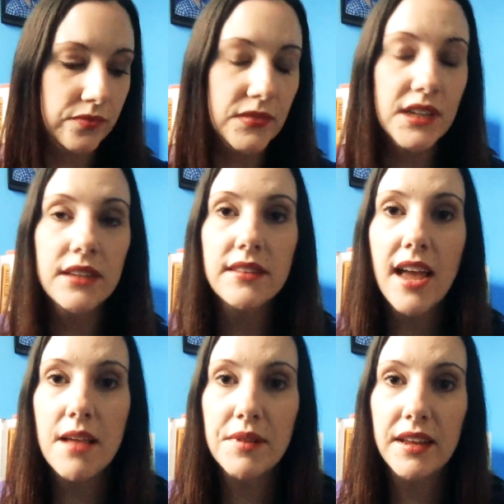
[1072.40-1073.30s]

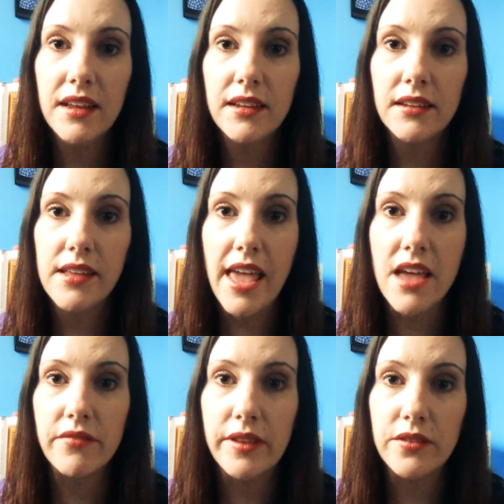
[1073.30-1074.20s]
time to
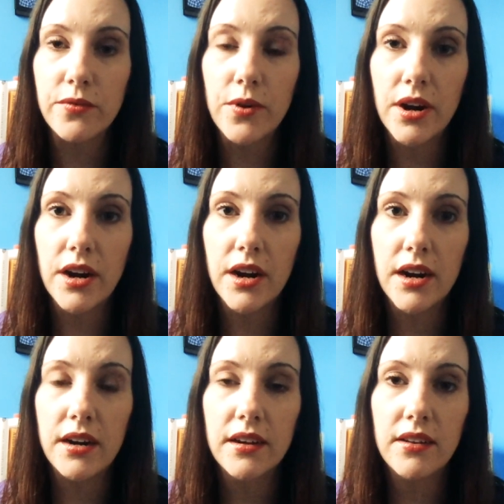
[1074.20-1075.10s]
canvass for
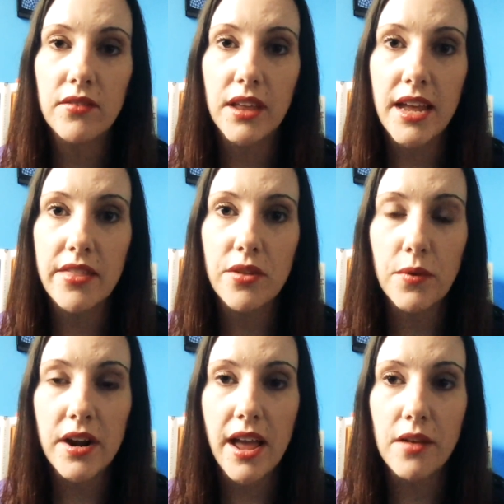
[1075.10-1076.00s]
her, really get the
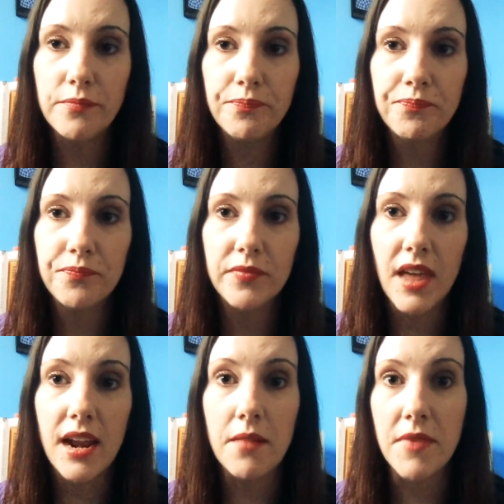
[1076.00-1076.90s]
word out. And
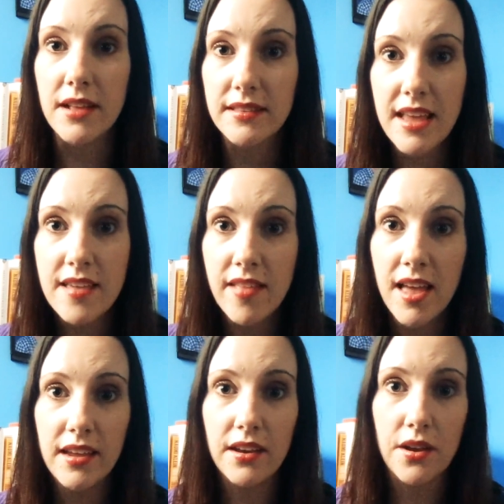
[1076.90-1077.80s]
I'm not saying that,
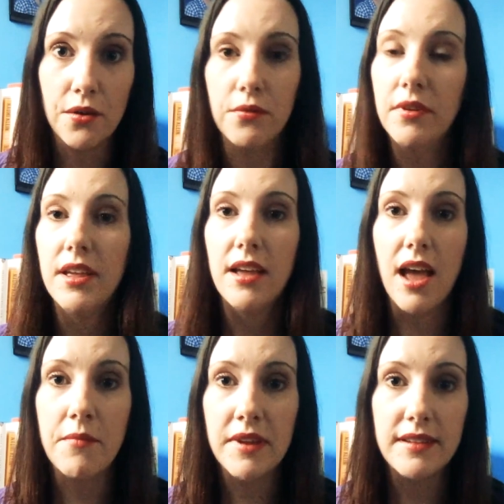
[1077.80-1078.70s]
you know, I'm
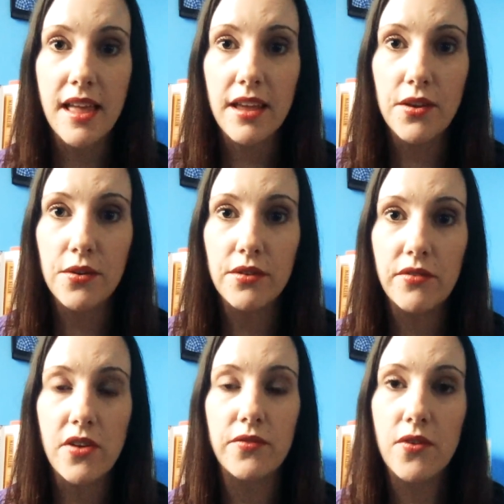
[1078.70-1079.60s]
not telling you who to
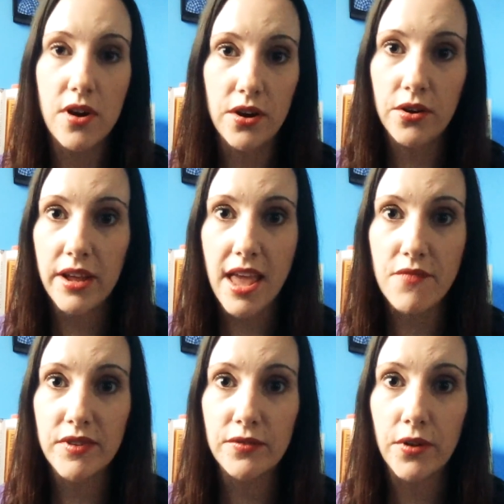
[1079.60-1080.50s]
vote for, or who to
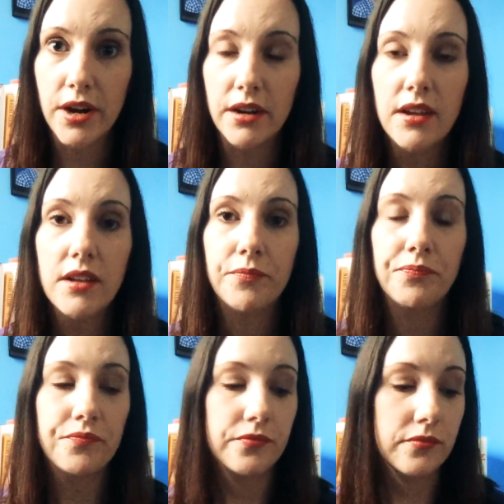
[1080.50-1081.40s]
canvass for.
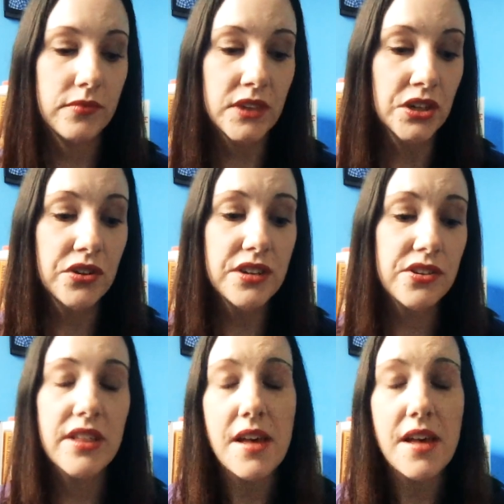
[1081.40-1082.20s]
You can do that for